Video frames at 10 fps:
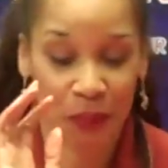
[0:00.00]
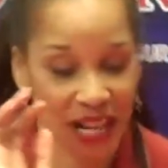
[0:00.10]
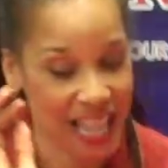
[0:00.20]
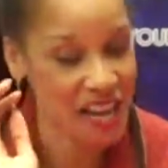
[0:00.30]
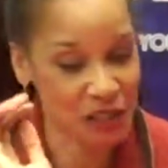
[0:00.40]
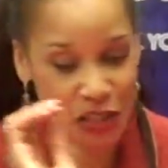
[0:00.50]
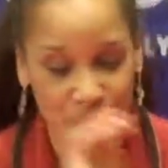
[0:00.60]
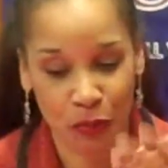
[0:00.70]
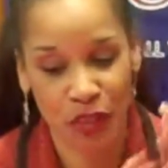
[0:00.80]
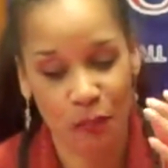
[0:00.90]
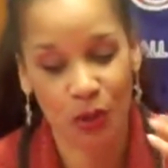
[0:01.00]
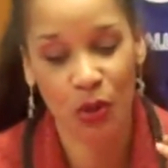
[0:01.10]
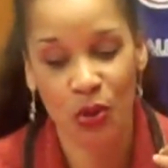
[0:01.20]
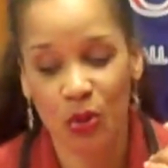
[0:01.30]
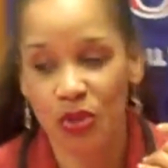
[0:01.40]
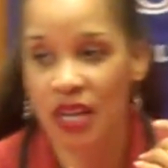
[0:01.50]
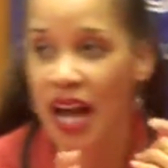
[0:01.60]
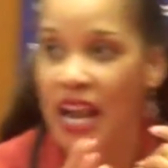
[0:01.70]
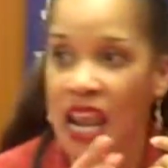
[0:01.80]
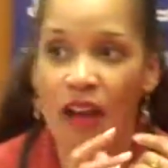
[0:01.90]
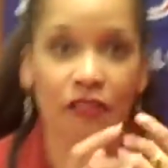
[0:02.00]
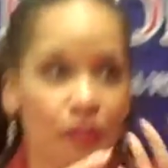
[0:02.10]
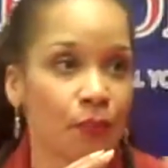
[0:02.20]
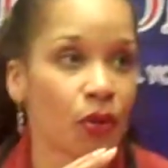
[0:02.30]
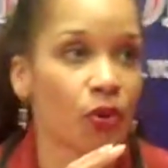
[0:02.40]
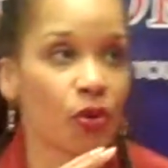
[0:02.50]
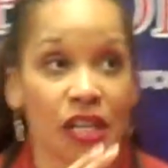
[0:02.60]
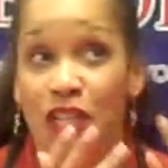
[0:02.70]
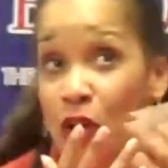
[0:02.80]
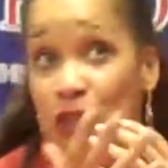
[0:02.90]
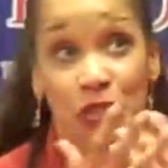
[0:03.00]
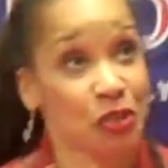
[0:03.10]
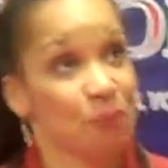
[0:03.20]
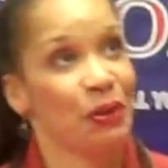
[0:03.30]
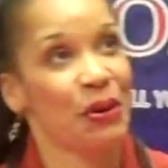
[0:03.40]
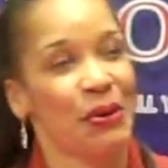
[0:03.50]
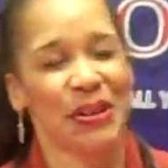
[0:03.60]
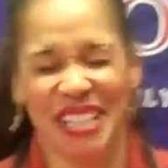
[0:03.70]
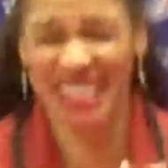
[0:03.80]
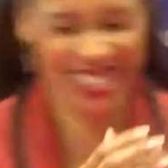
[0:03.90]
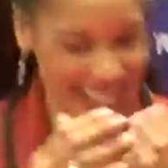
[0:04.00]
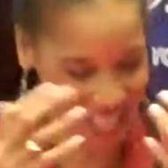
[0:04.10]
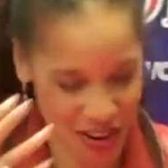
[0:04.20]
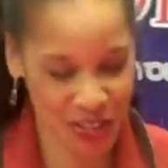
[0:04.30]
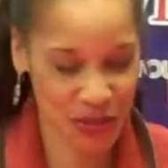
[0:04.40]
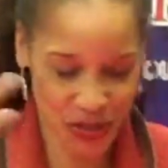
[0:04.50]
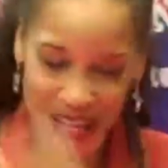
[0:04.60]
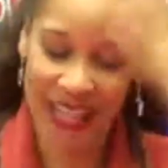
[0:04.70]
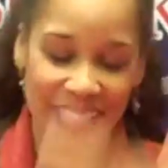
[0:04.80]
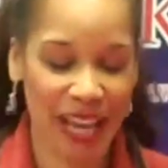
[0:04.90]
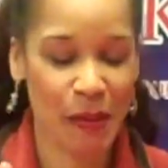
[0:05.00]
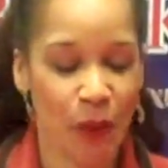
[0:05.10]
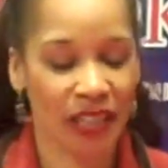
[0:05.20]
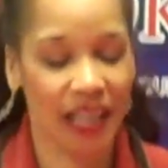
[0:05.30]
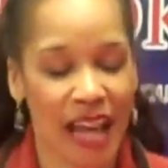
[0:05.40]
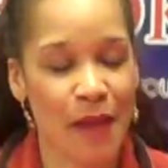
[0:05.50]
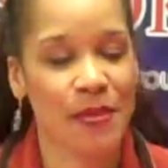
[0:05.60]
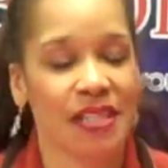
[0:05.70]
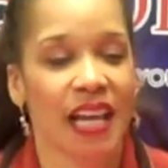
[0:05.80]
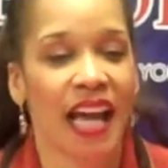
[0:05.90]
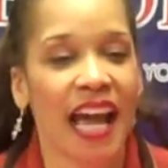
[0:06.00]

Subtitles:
But I never struggled with the pose. I love the pose. I know how to do the pose. It's I know how to get my body in alignment.